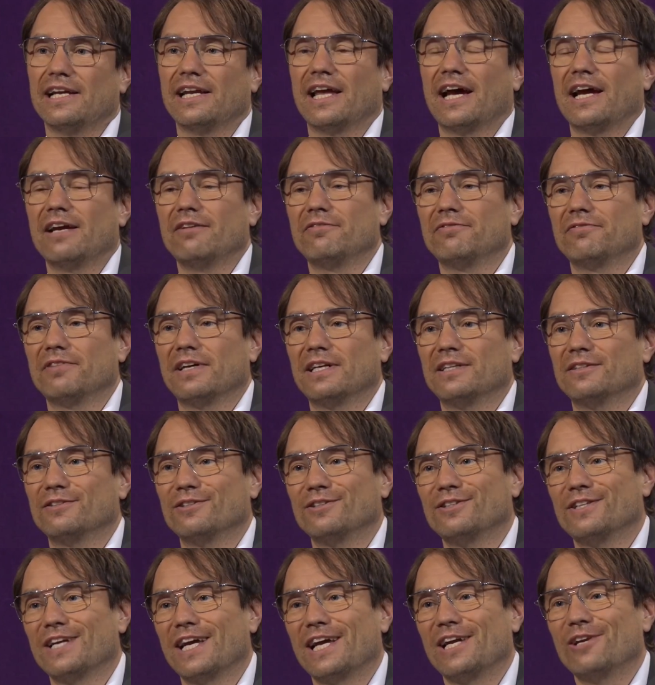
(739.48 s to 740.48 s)
life and
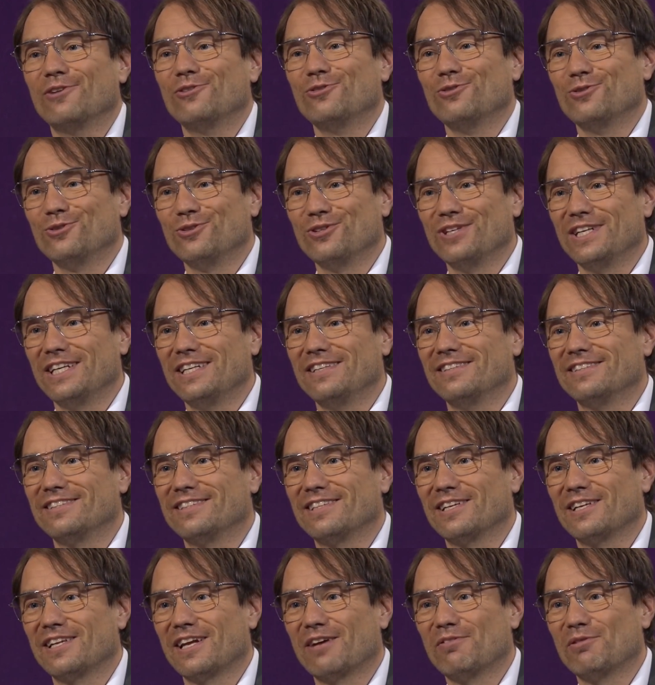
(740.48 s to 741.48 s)
the daily routines
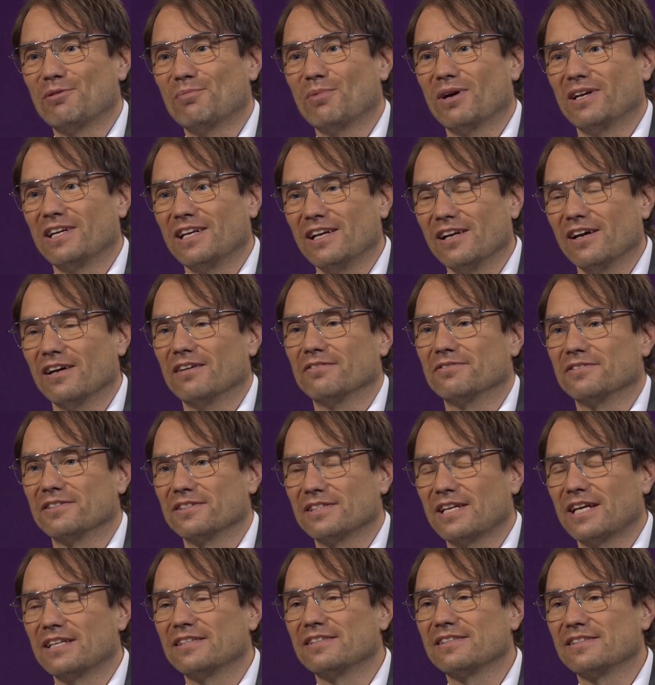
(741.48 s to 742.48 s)
that everybody loves.
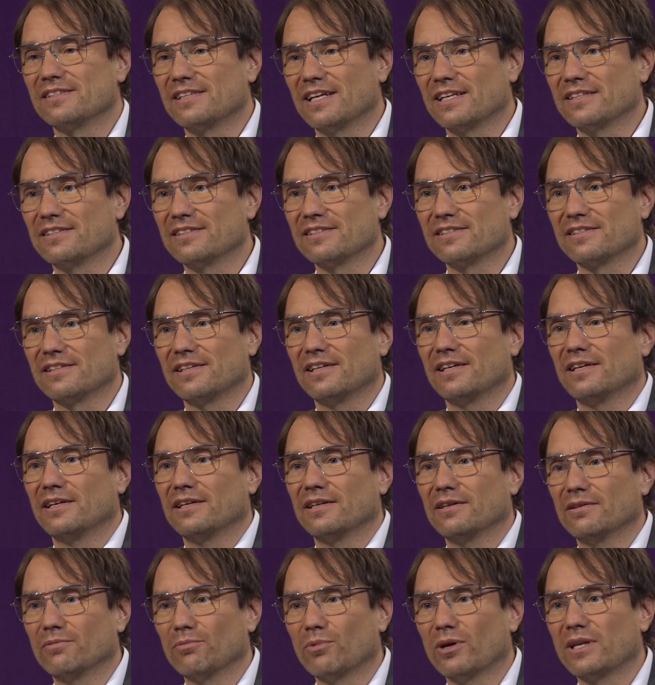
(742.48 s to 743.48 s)
That's
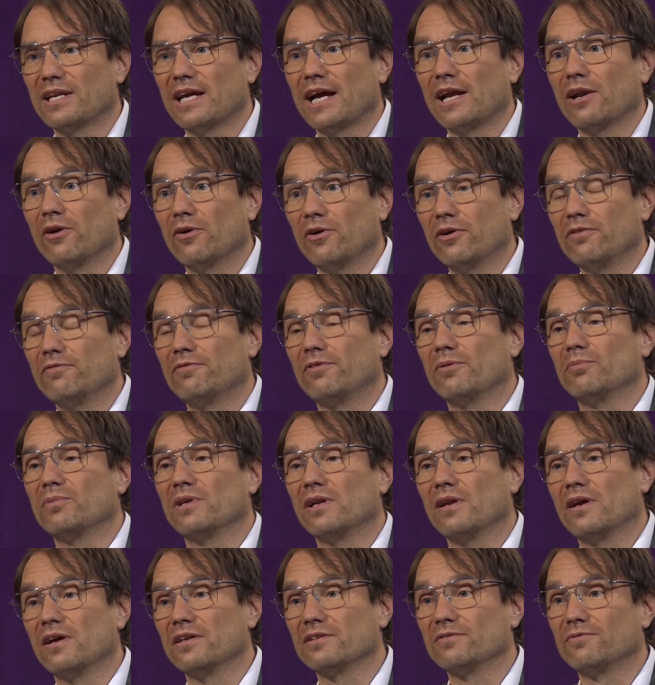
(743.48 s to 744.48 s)
what I learned from
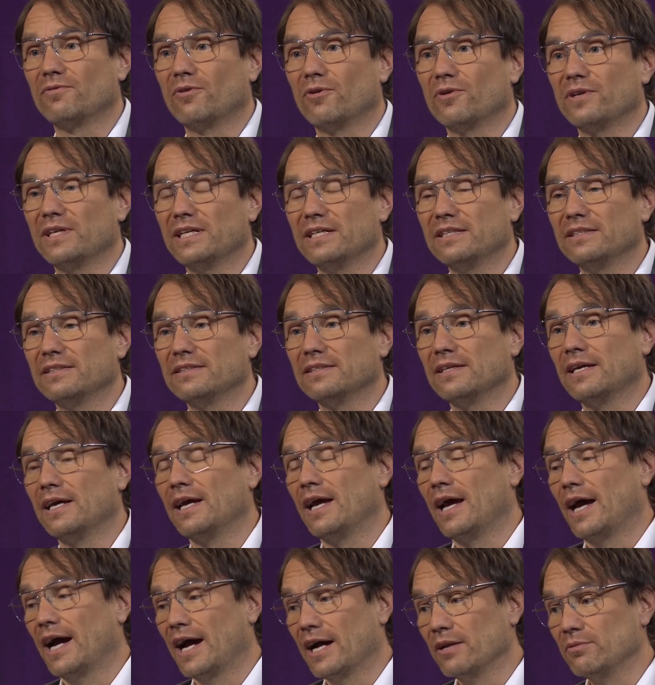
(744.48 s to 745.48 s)
the last 4 years.
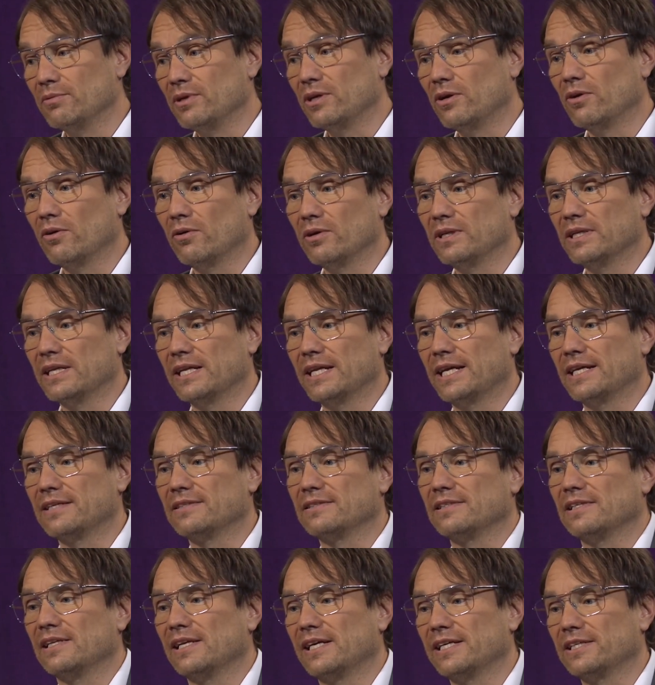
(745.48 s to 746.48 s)
And we go in the
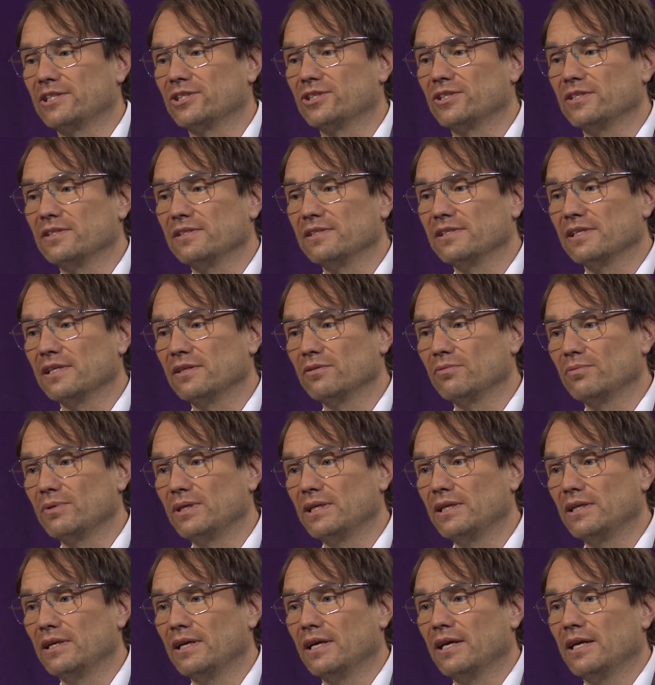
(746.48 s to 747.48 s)
next elections, and
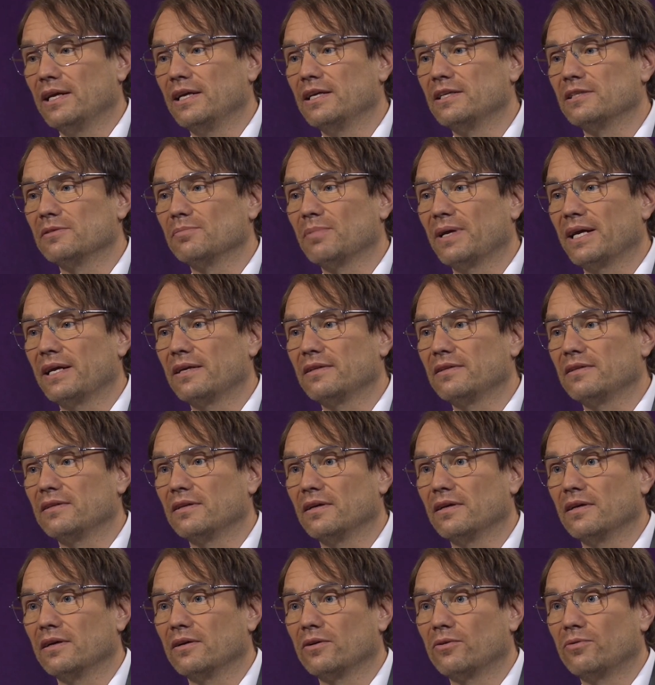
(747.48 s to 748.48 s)
we expect
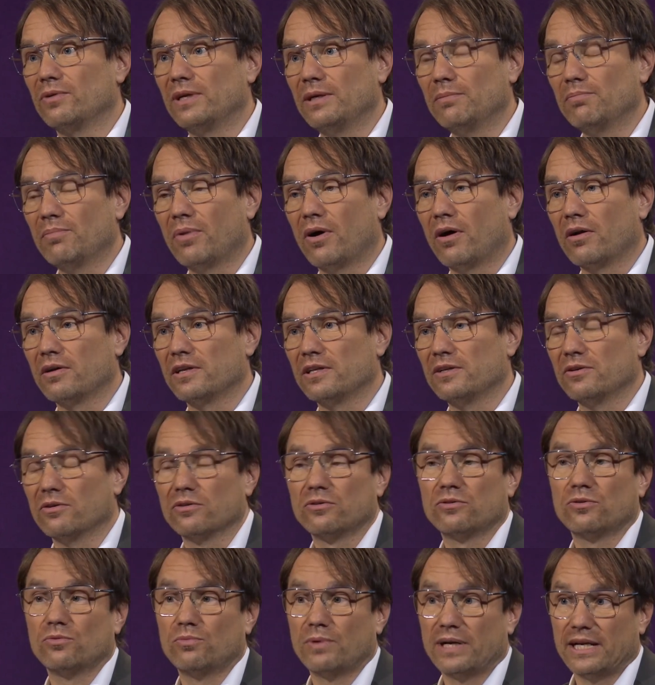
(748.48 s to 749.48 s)
the Green Party
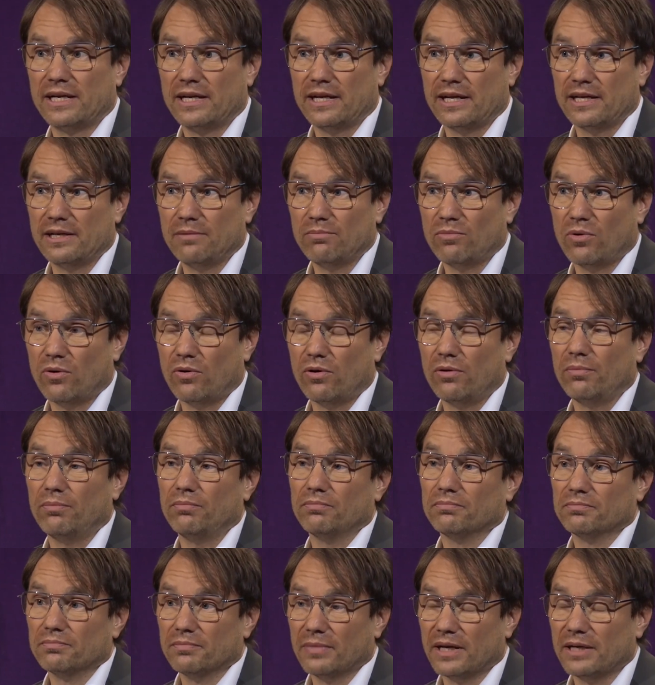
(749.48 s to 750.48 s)
not to win anymore.
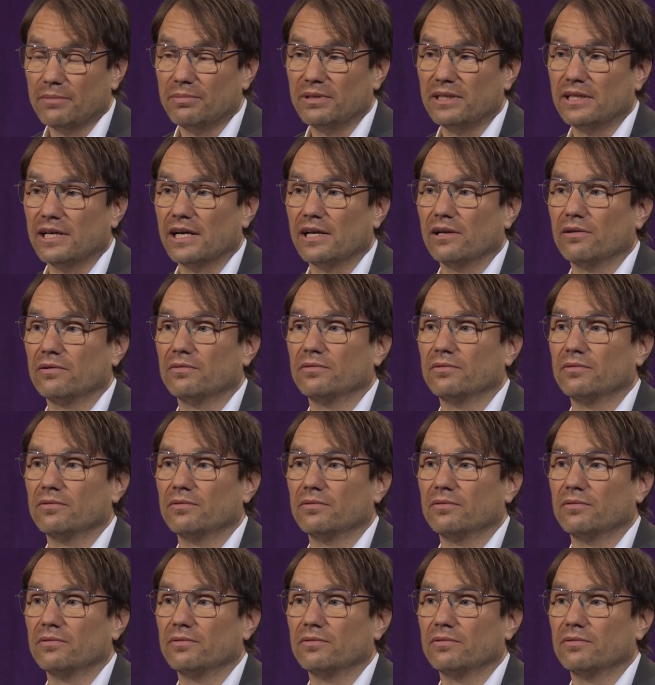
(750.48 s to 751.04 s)
Maybe they